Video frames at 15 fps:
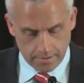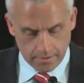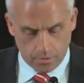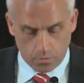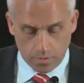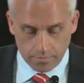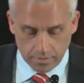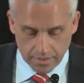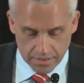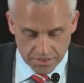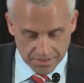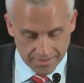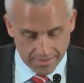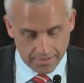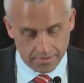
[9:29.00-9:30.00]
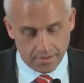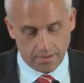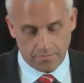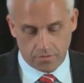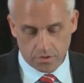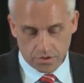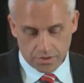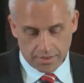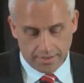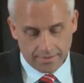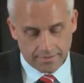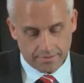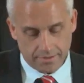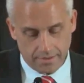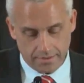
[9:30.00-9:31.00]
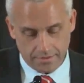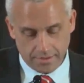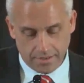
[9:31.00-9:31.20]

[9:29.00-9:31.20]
Revelation 19, verse 10 says,